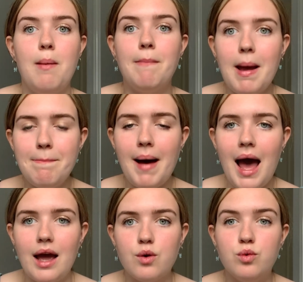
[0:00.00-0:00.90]
my
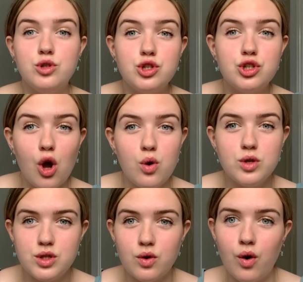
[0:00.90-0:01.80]
back was so
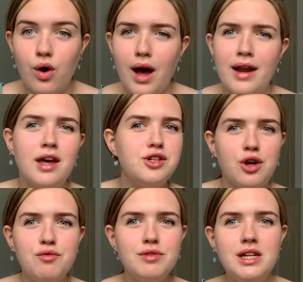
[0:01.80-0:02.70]
sore and I
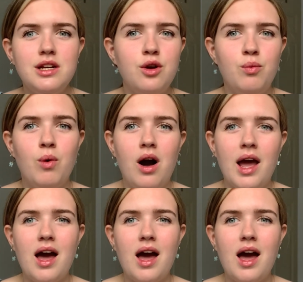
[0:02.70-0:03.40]
don't really know why.